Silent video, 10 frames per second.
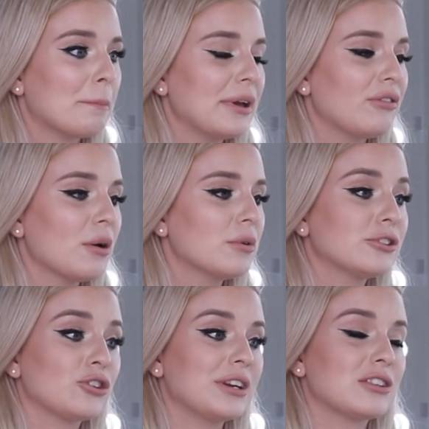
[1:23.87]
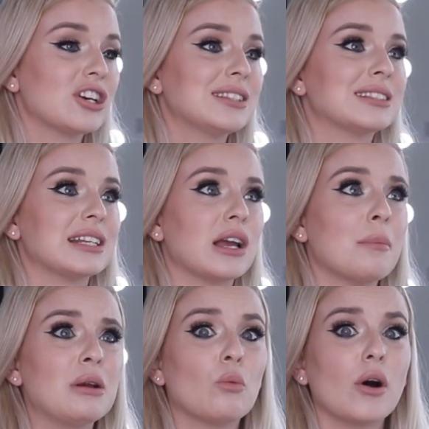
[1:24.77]
But if I would join Justice League,
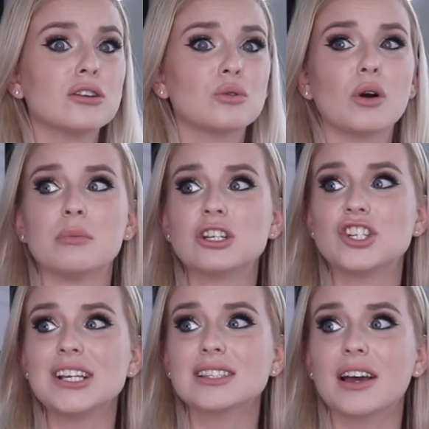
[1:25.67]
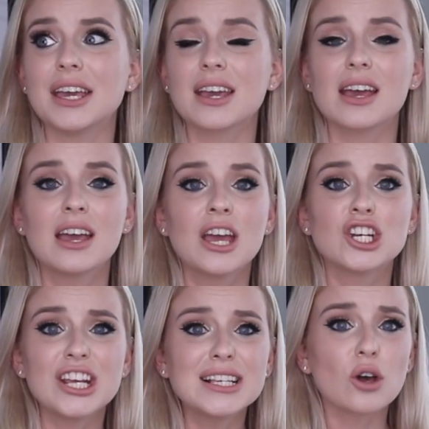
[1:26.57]
I mean, Wonder Woman, she's like,
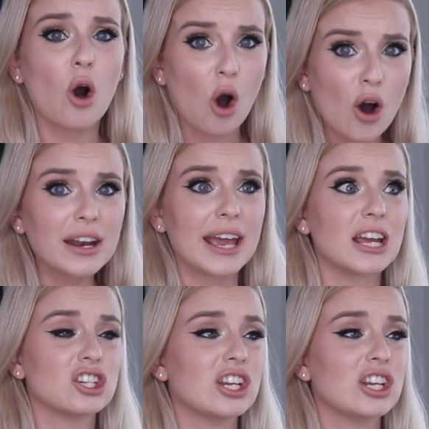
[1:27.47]
she's on it.